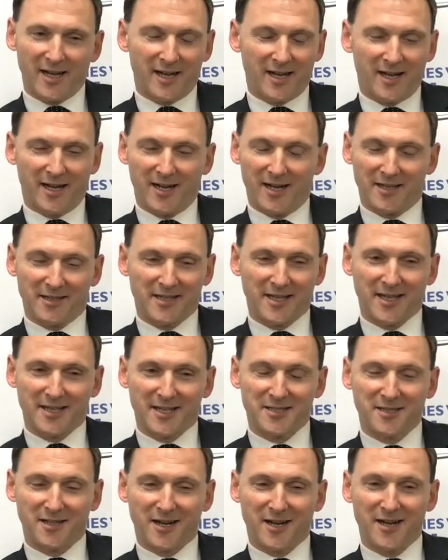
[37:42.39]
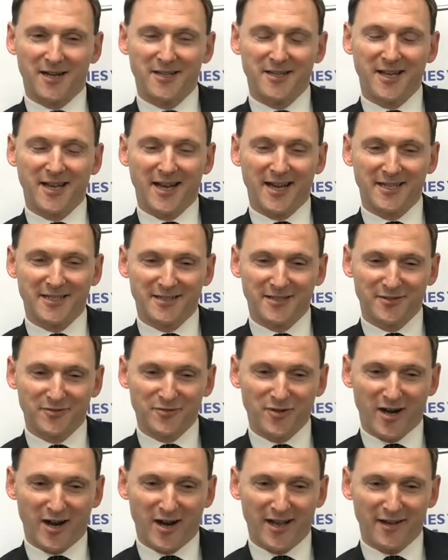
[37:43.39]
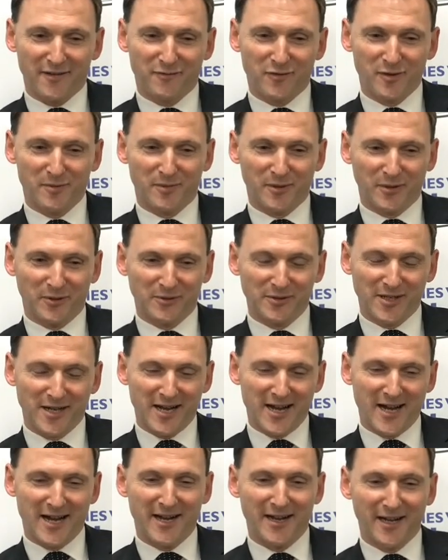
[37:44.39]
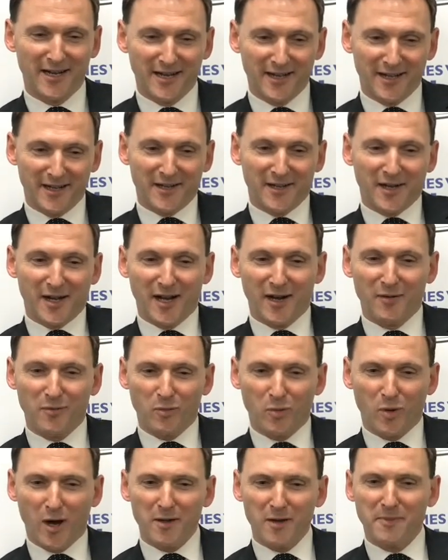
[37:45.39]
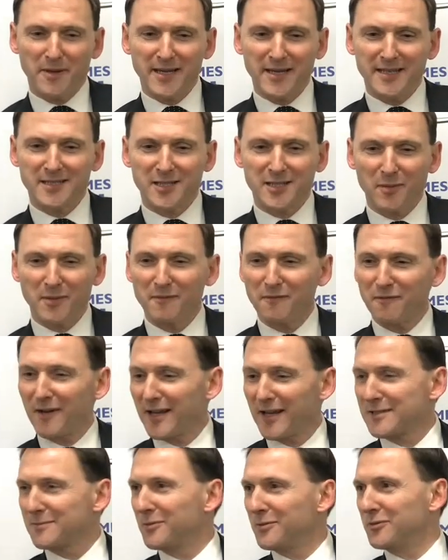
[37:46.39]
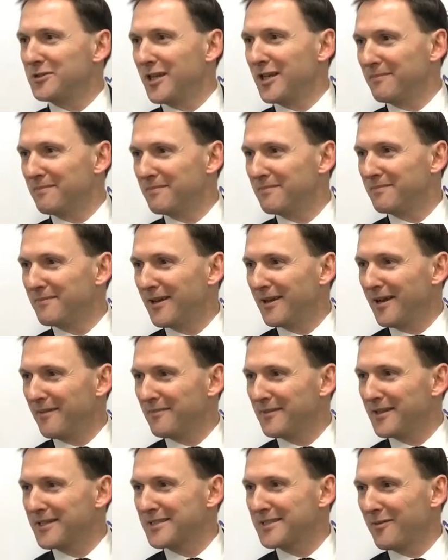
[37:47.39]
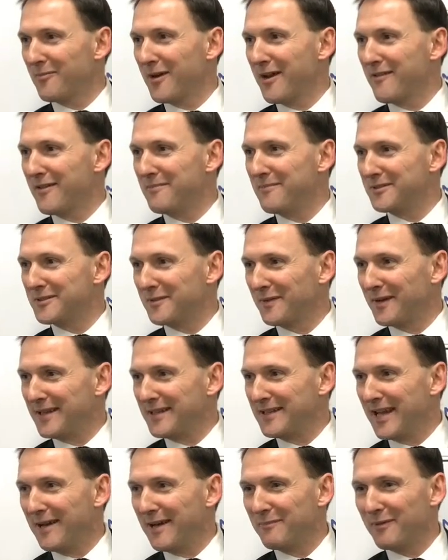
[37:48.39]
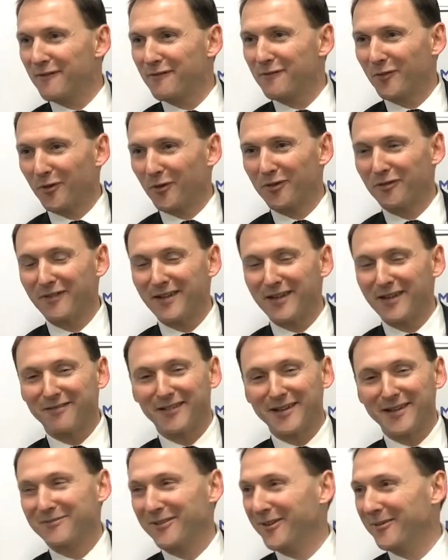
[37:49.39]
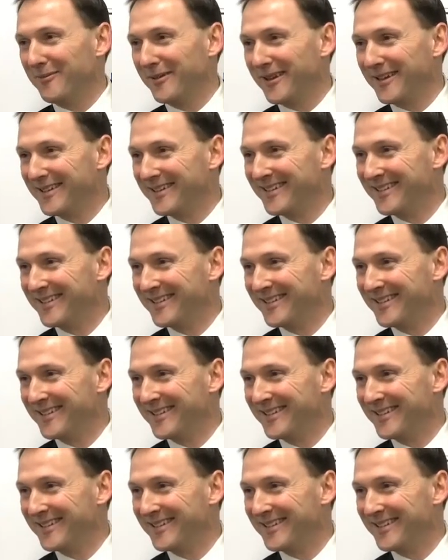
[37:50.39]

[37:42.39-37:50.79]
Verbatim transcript: Ah, that's uh, yes, right. Football. Uh, uh, why be so inflexible, Jim? Um, there's somewhere in between there, but 4-3-3 probably.